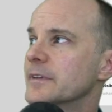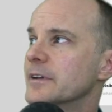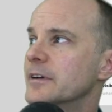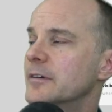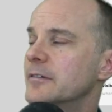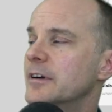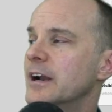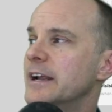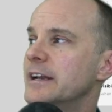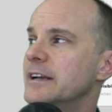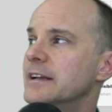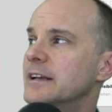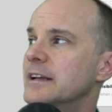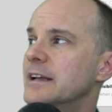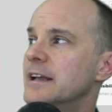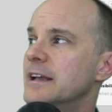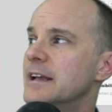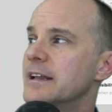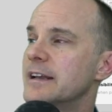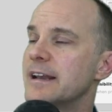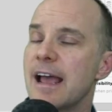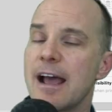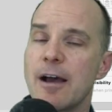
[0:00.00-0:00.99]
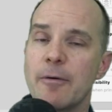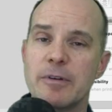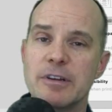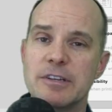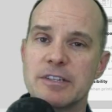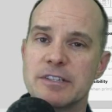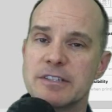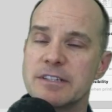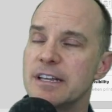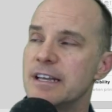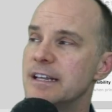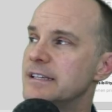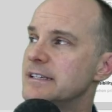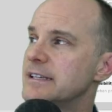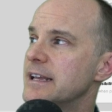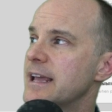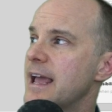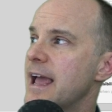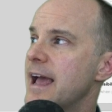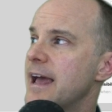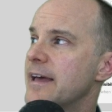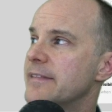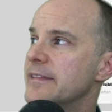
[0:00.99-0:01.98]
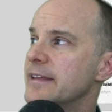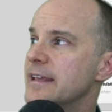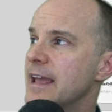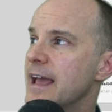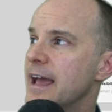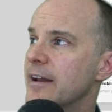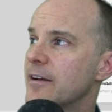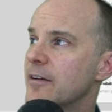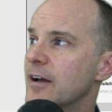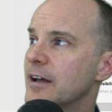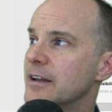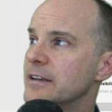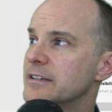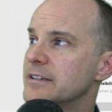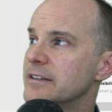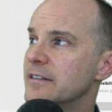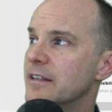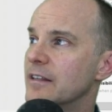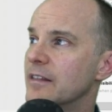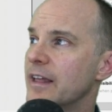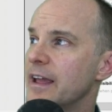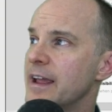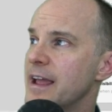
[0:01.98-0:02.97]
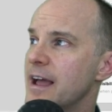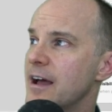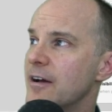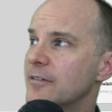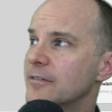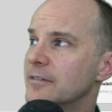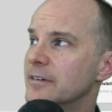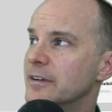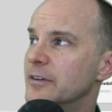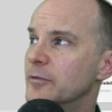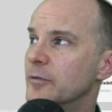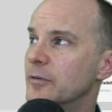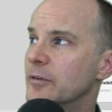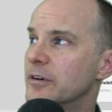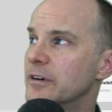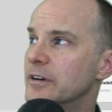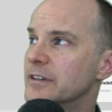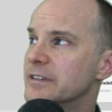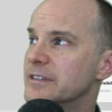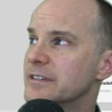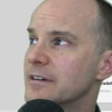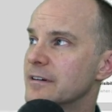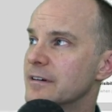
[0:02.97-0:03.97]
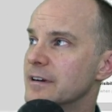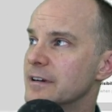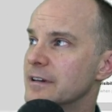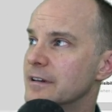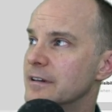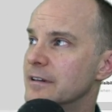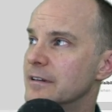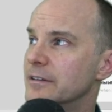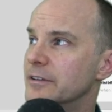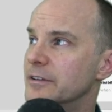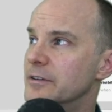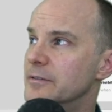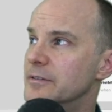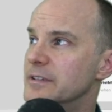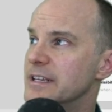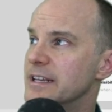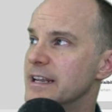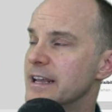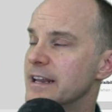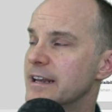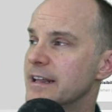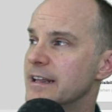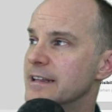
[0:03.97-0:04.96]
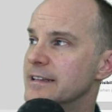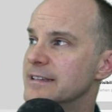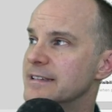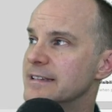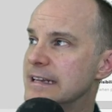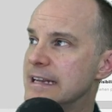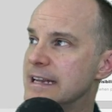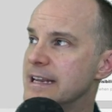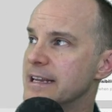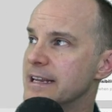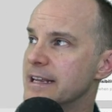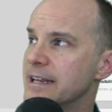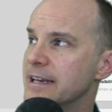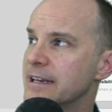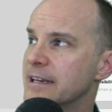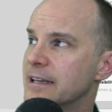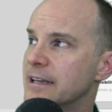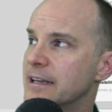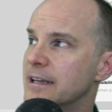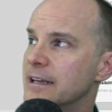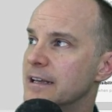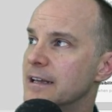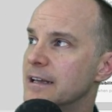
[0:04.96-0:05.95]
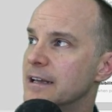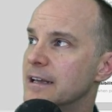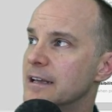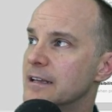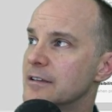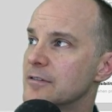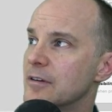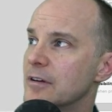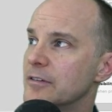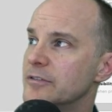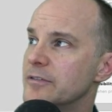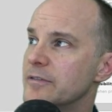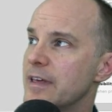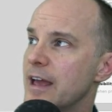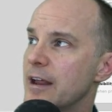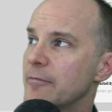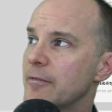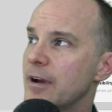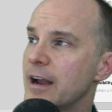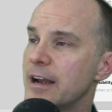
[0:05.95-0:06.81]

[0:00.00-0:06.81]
All right, now we just need to add the add-on to the layout in order to start using it and seeing it. So I'll do that